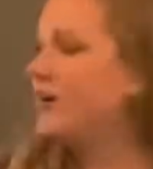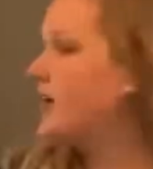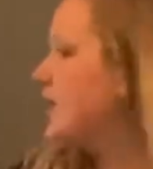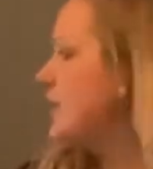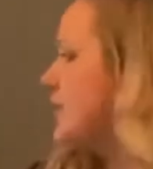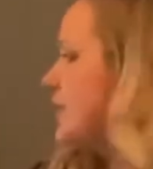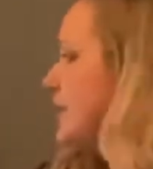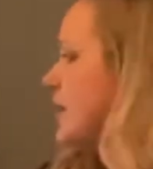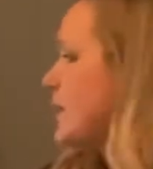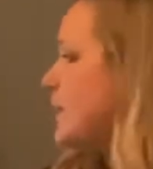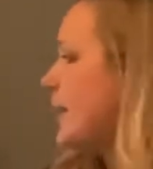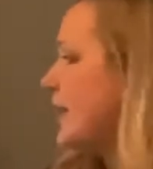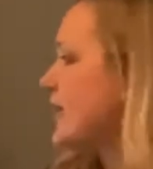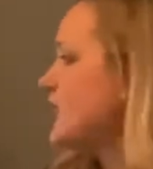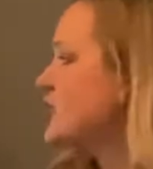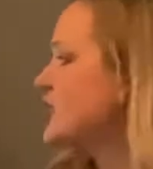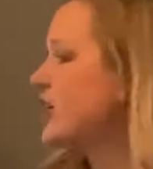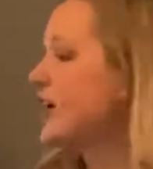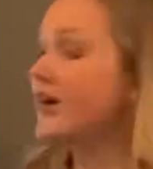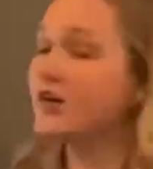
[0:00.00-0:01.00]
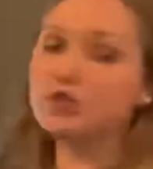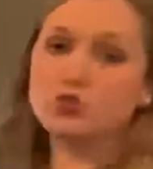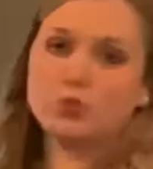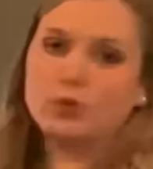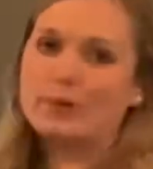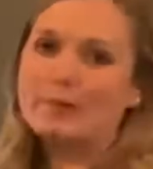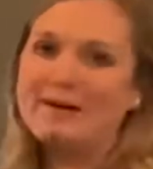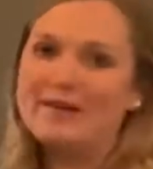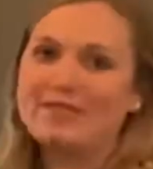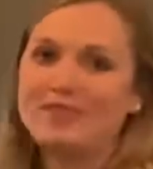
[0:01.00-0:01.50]
Think, Pair, Share is one
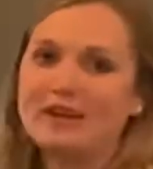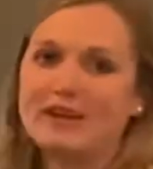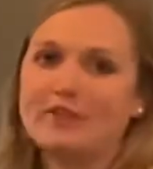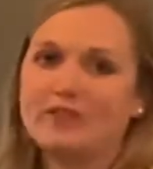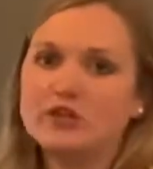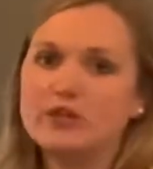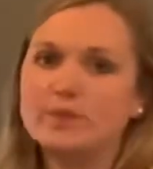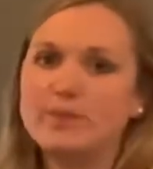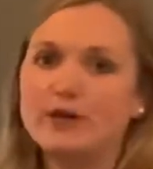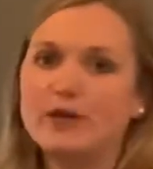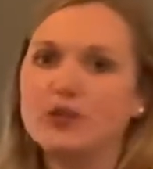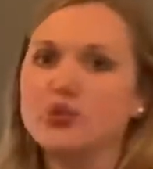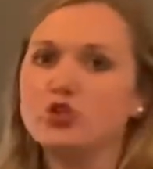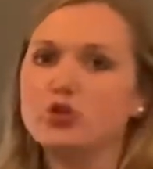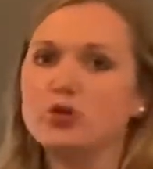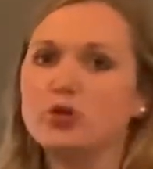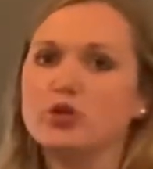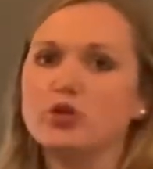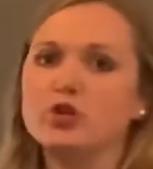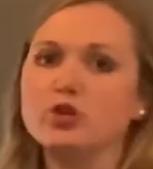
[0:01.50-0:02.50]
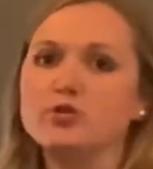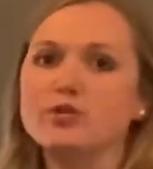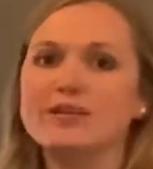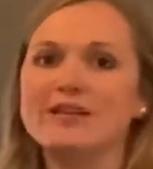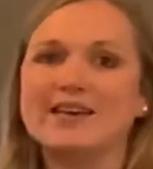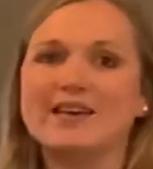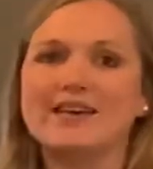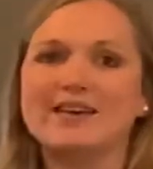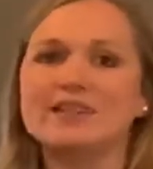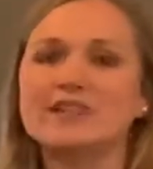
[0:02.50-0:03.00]
of my favorites because you can use
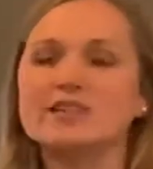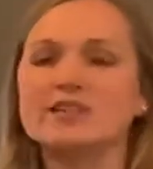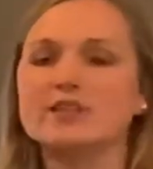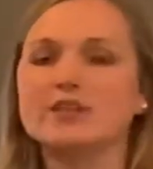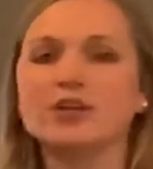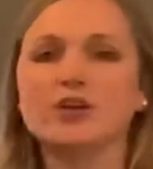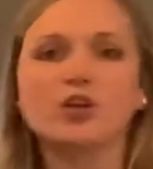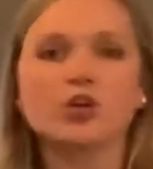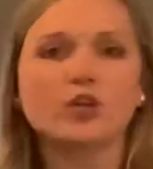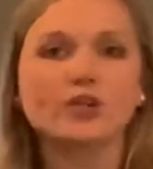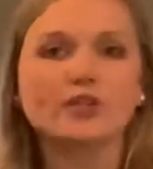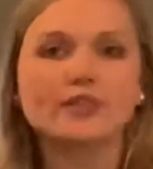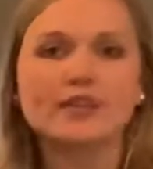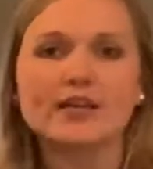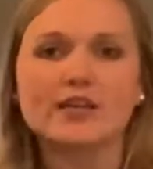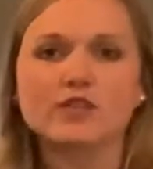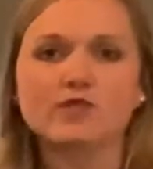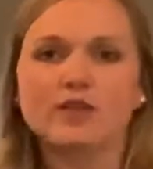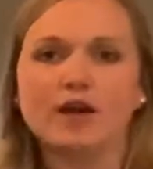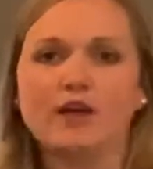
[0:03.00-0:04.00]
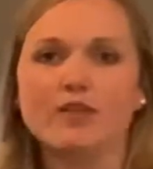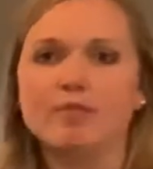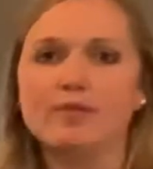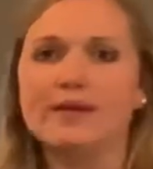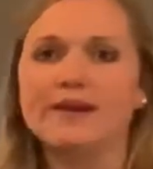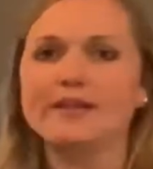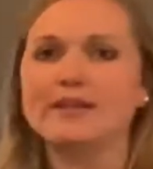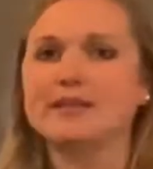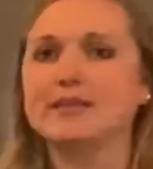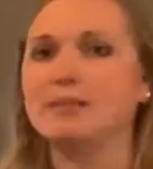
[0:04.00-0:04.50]
it and it literally takes 5
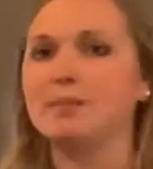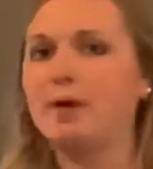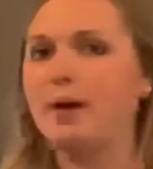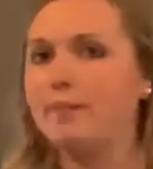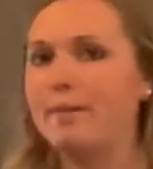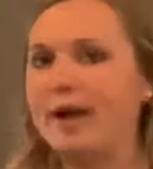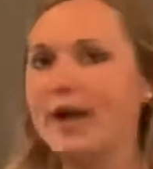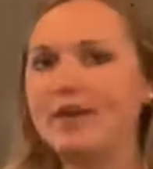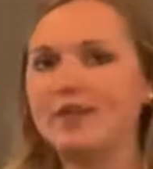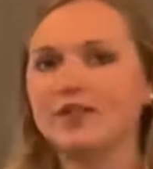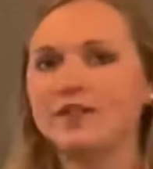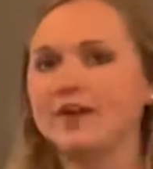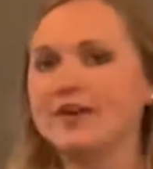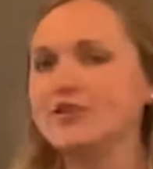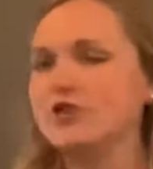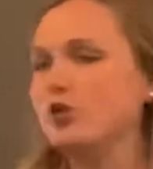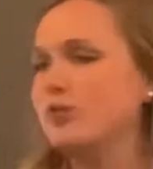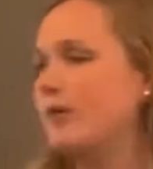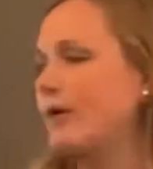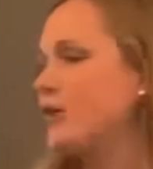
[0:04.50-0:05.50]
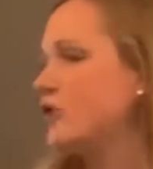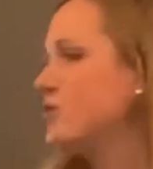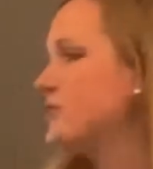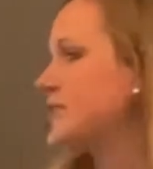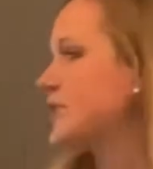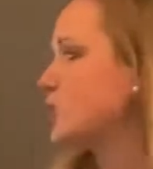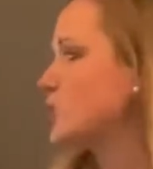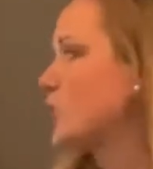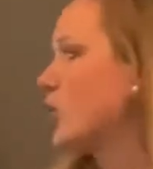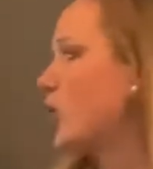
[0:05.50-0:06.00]
minutes. In my math classroom, I use
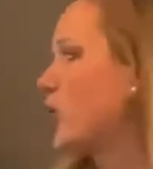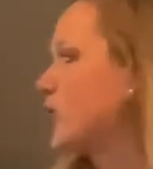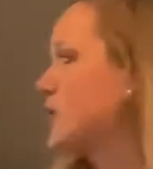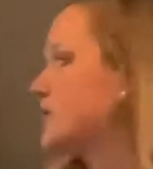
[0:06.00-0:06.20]
this one all the